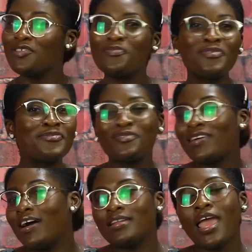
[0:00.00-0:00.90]
You people
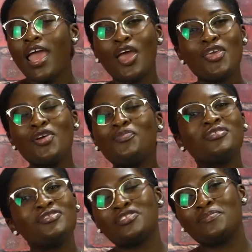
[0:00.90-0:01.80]
you put
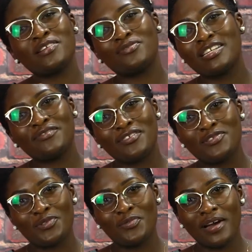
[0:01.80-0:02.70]
disrespect Rashford
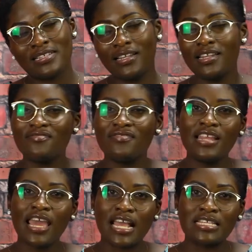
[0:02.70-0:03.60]
so much and then it
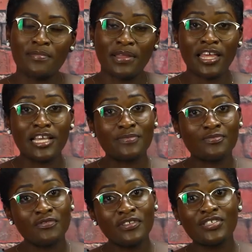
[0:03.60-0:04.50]
really hurts him. But then he's
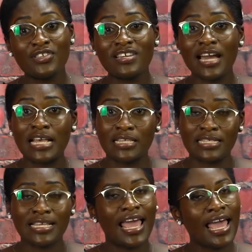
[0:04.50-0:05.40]
proven to you guys
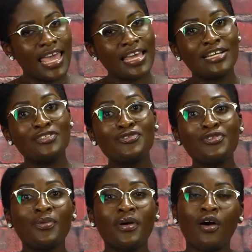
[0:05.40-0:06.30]
that he can
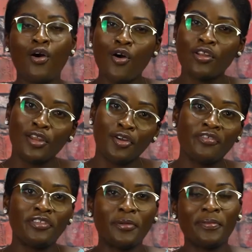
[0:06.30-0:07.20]
do well on and
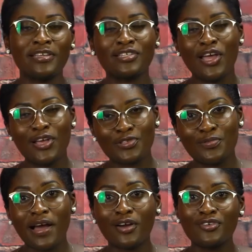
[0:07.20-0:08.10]
off the pitch. So
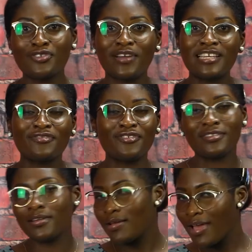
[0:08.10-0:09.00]
Marcus
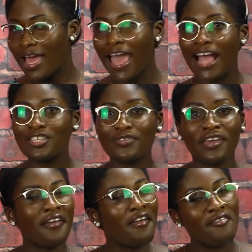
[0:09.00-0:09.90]
Rashford,
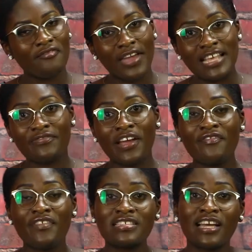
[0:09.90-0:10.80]
hat-trick. His very
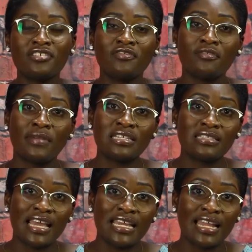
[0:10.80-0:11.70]
first hat-trick for
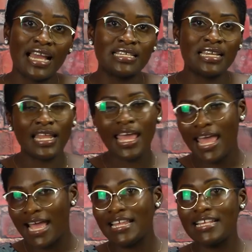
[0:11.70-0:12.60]
Manchester United,
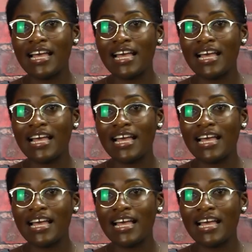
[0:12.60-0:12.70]
and he's